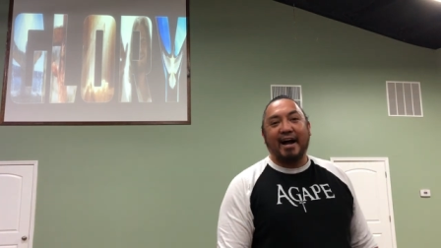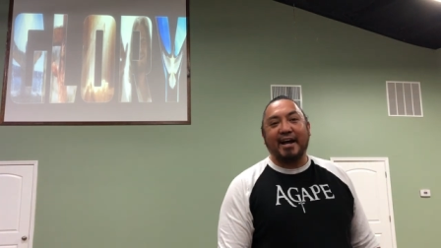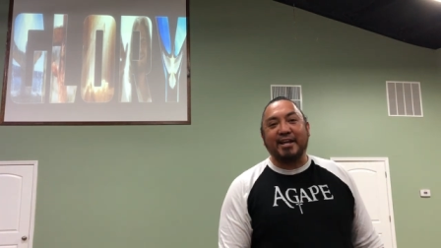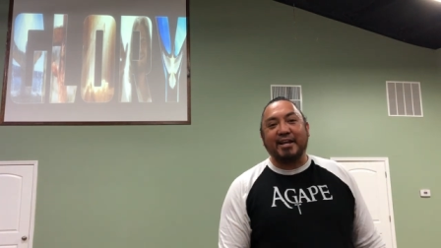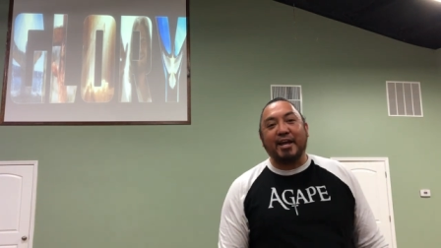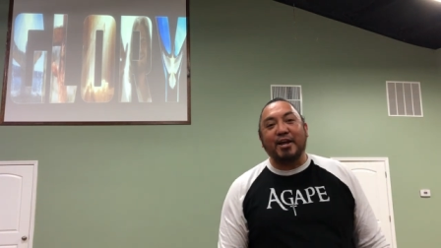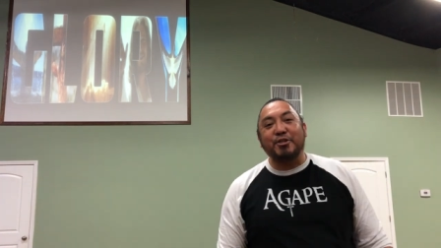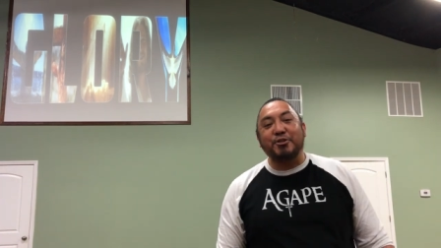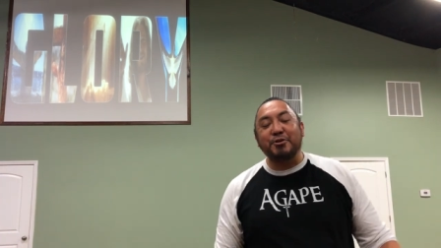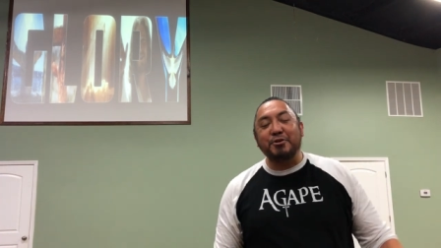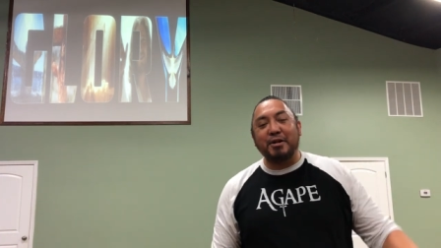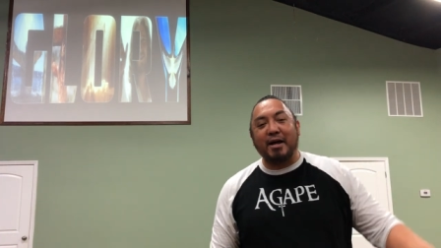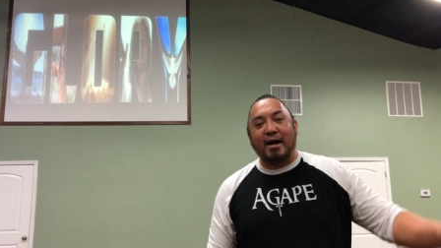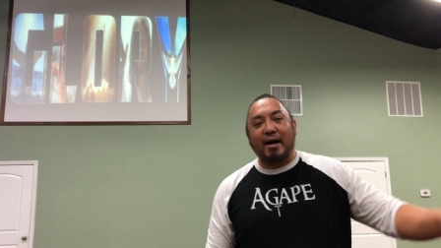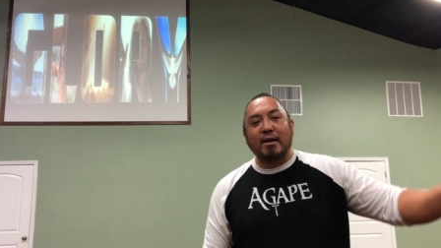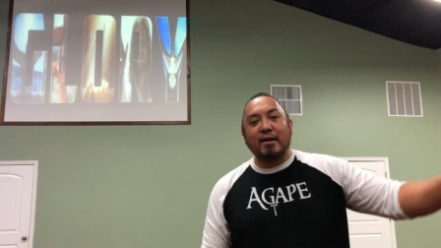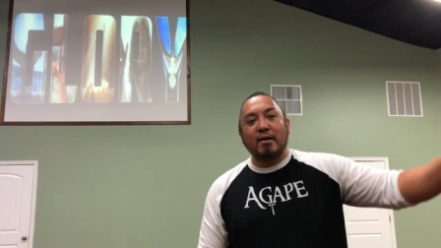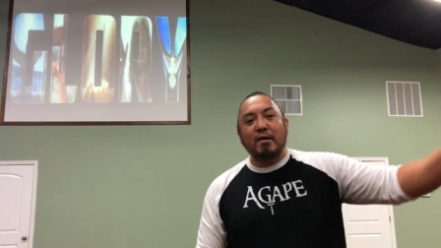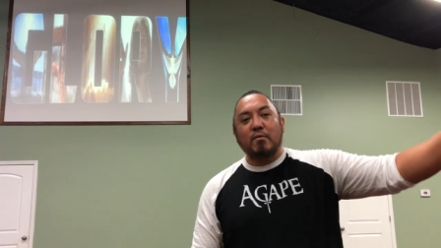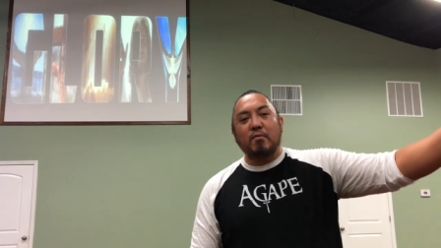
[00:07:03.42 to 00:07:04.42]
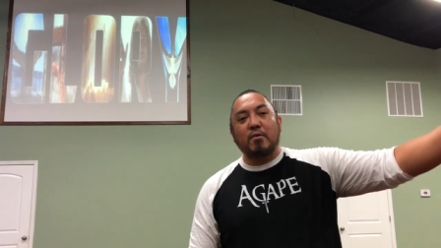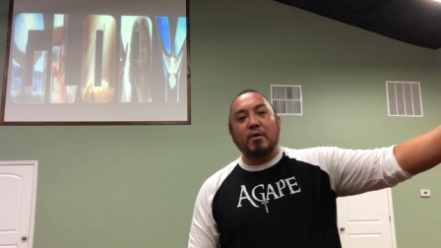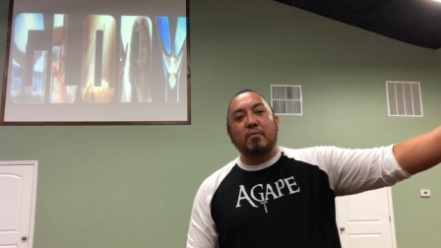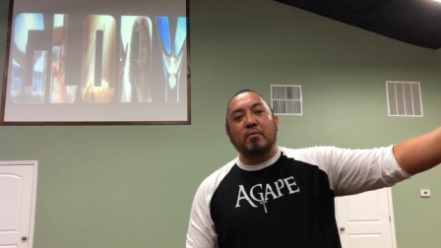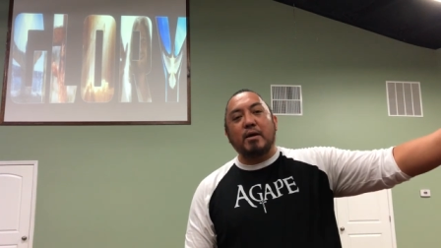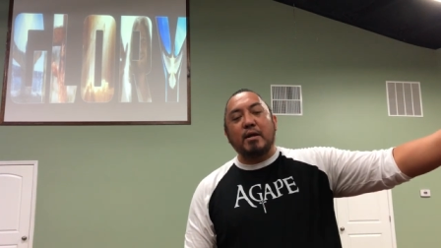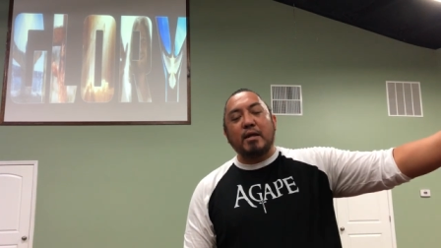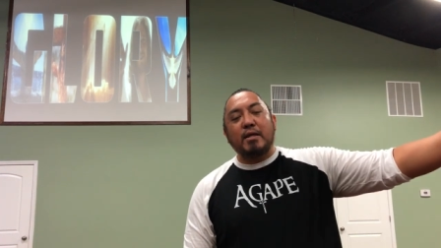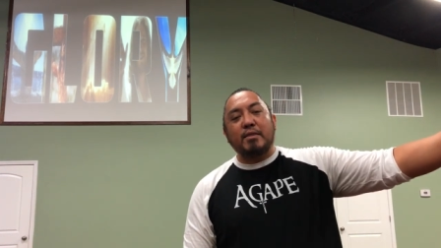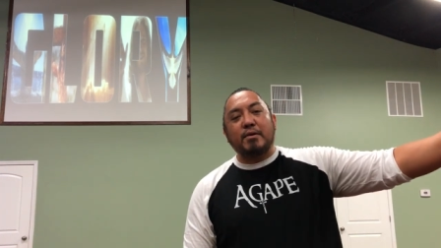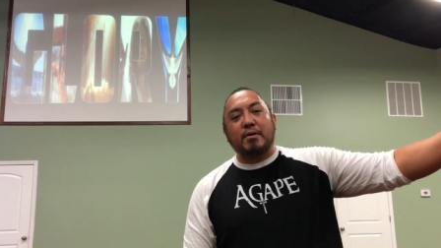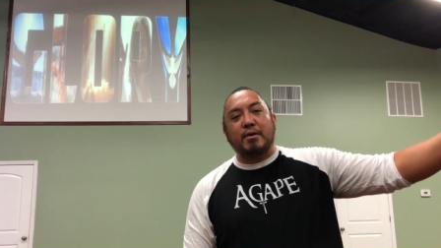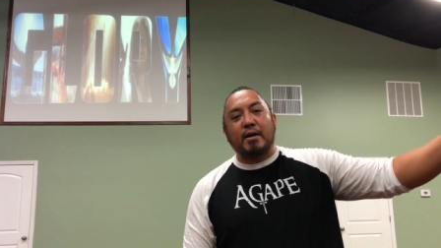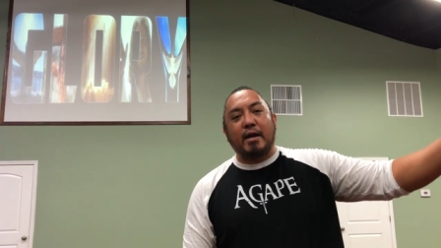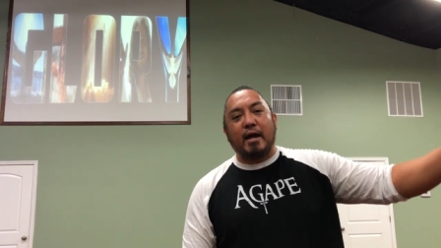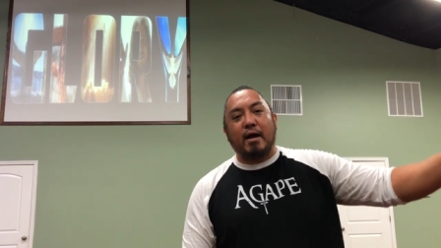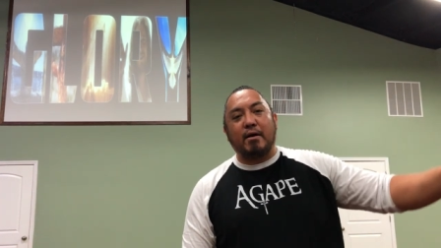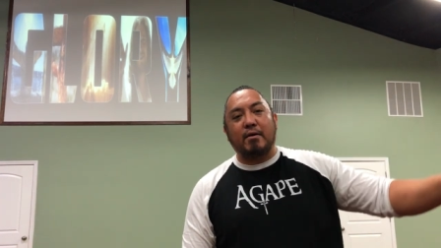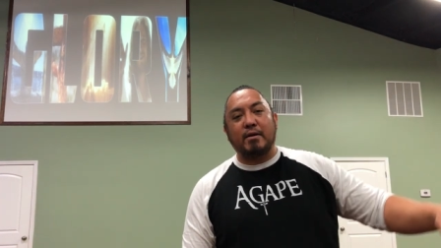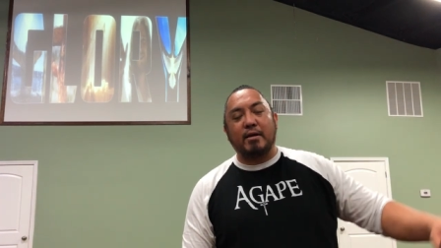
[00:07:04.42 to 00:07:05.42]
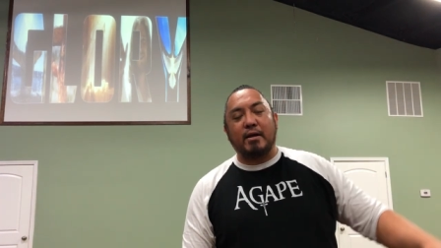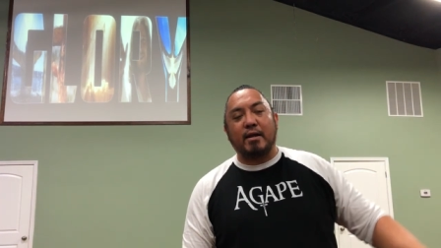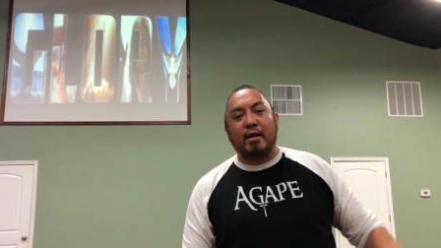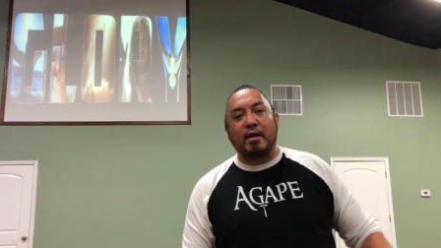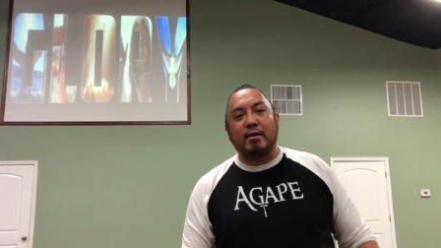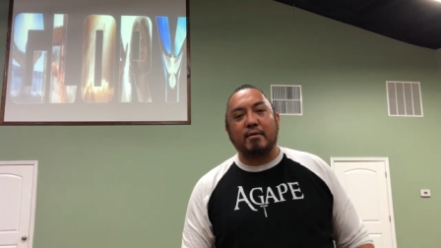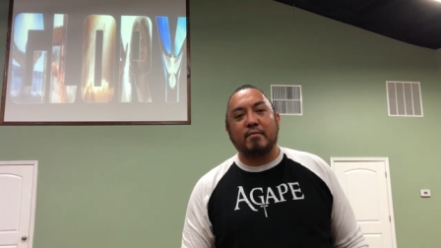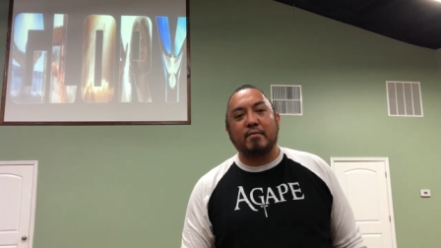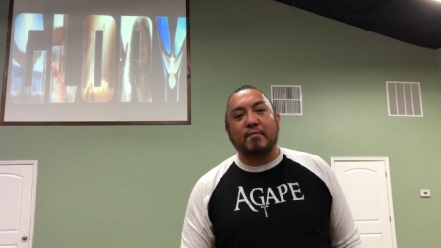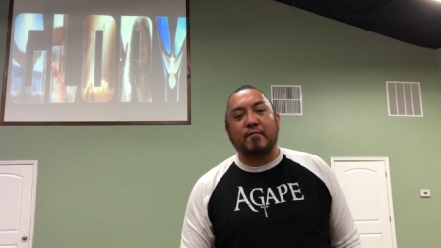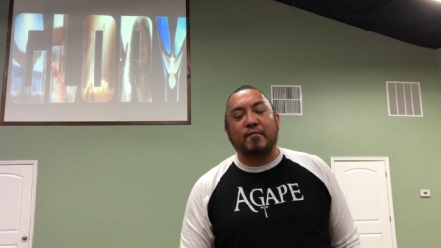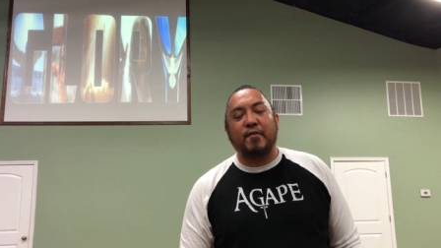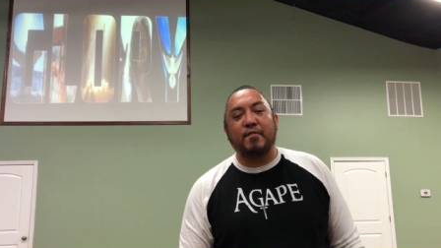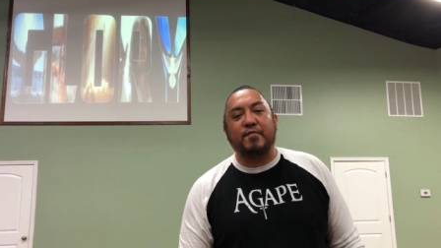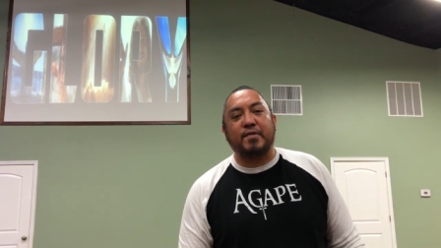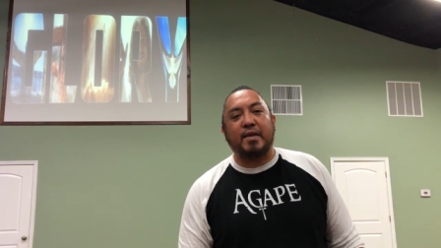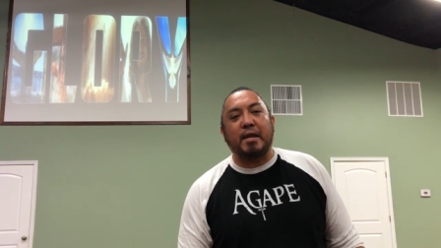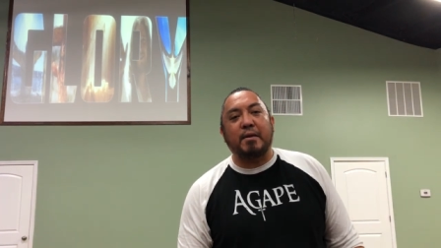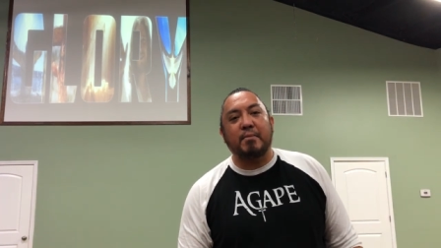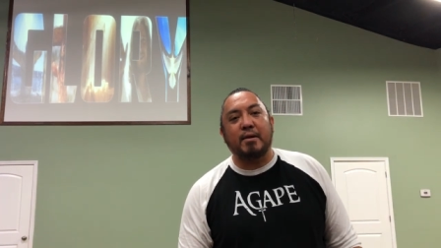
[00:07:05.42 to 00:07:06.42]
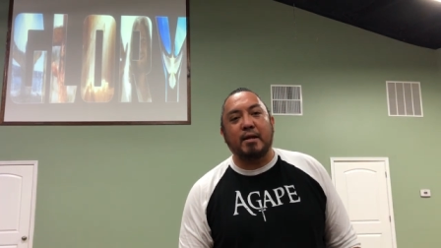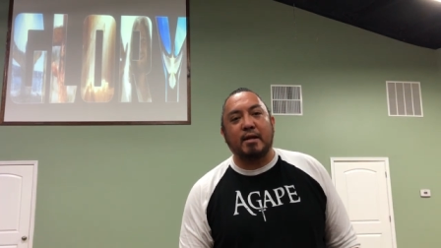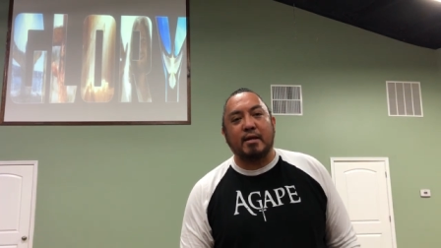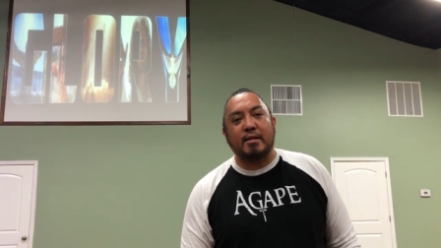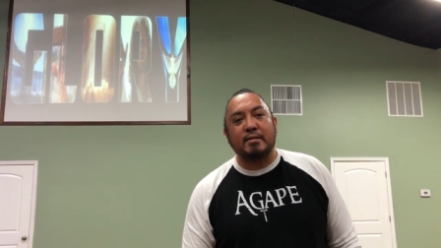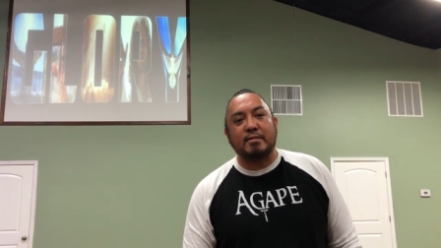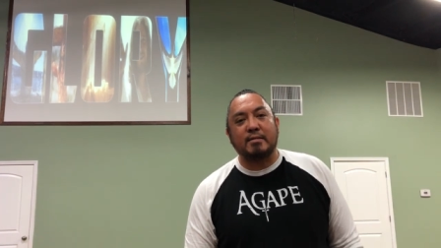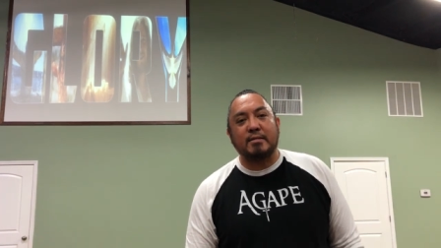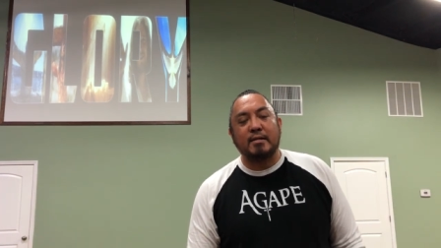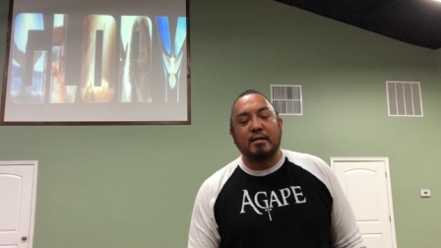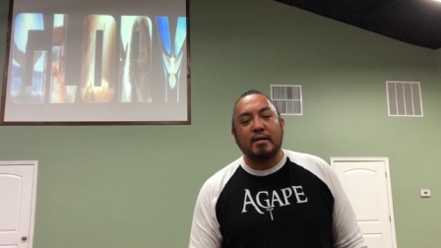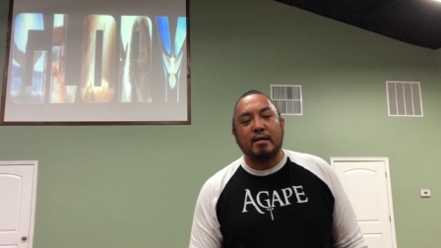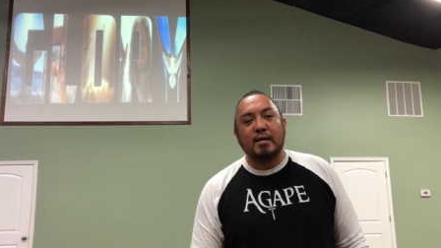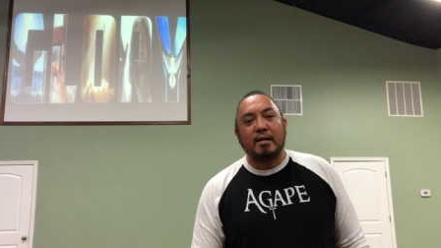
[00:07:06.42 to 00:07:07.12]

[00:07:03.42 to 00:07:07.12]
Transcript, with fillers: I kid you not, we went in there and out in like 15 minutes.